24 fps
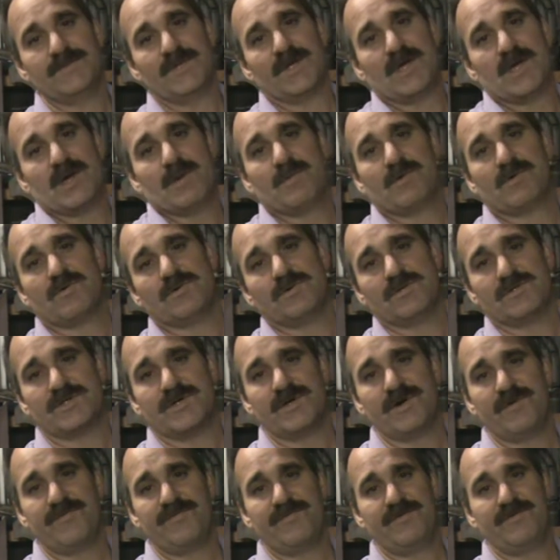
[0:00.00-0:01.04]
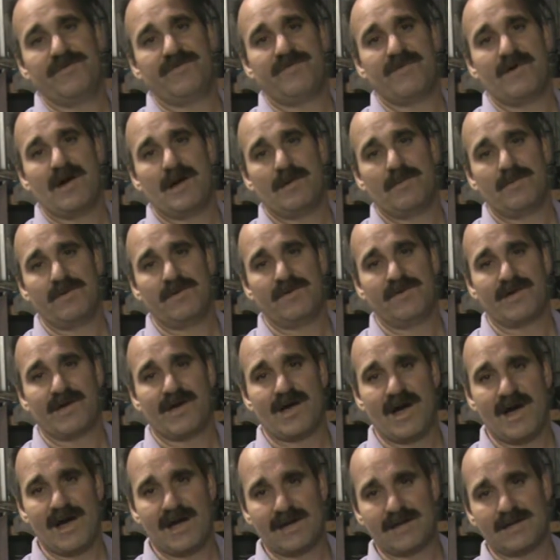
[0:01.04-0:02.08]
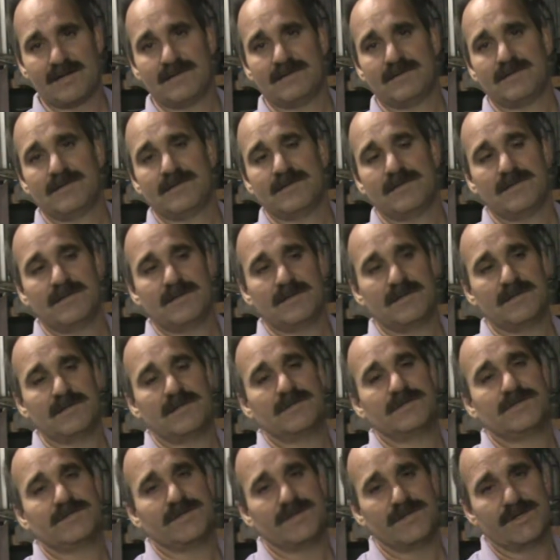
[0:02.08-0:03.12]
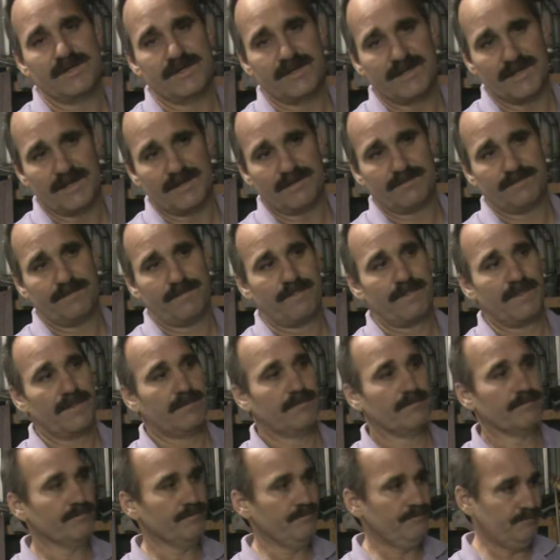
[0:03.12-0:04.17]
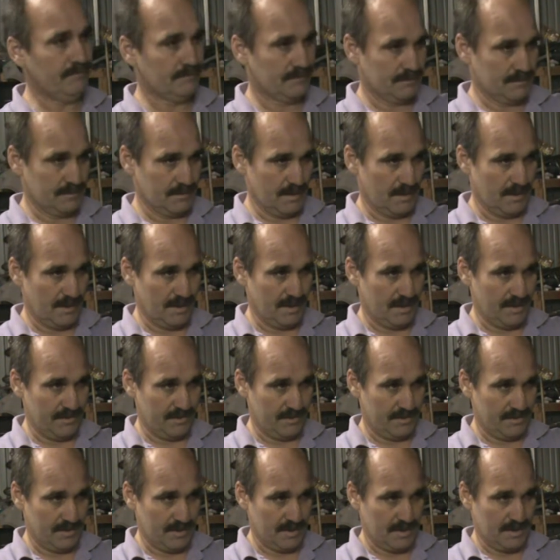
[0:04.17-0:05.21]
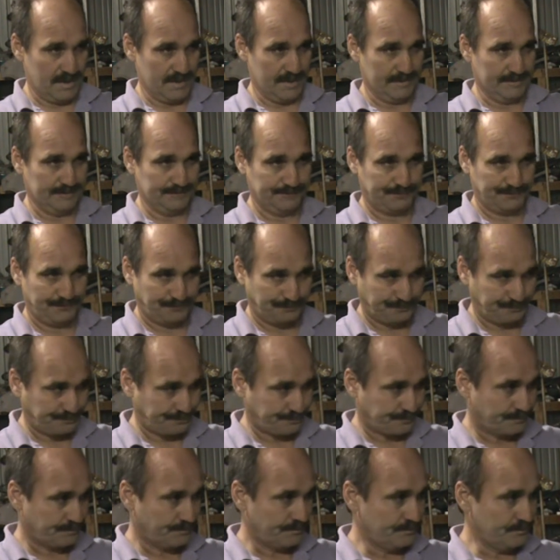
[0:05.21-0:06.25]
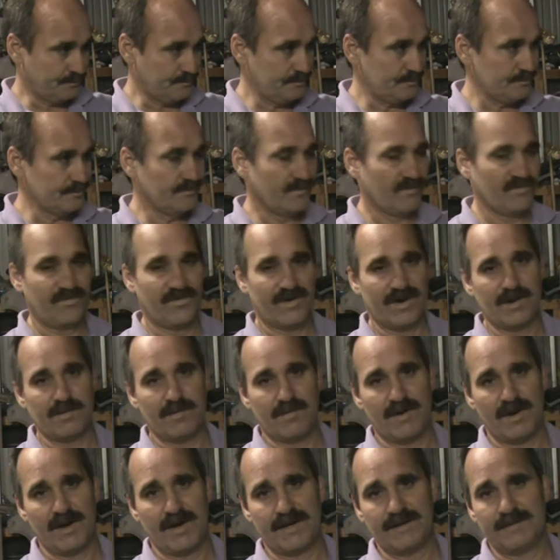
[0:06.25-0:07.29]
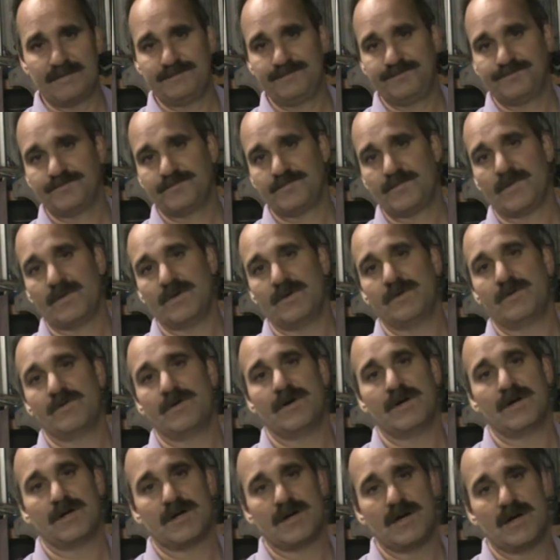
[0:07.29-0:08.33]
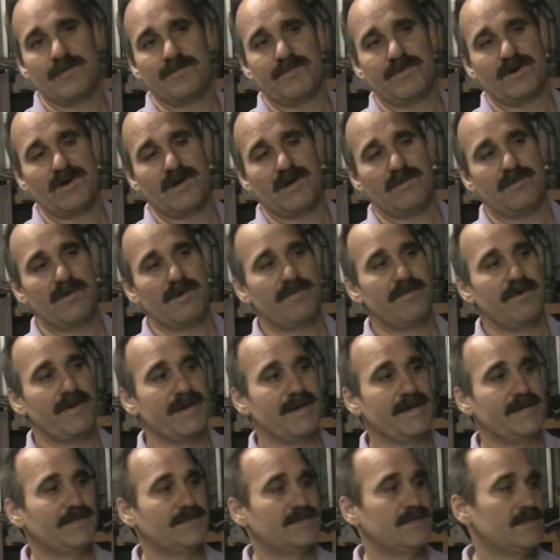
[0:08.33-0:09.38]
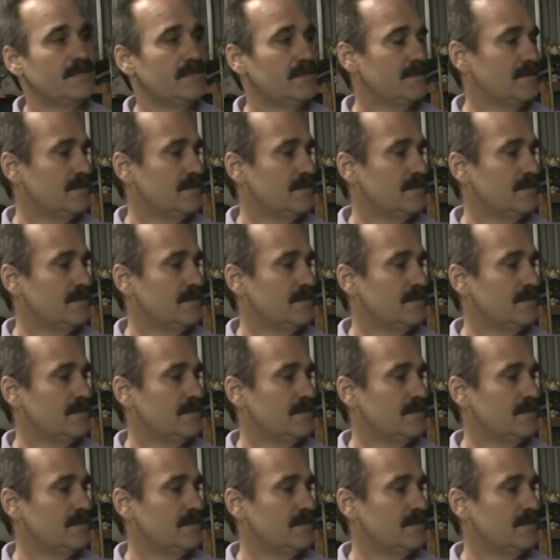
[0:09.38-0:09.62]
chemicals go through the fiber of the cotton. So, you know. Another friend of mine who commented on my page,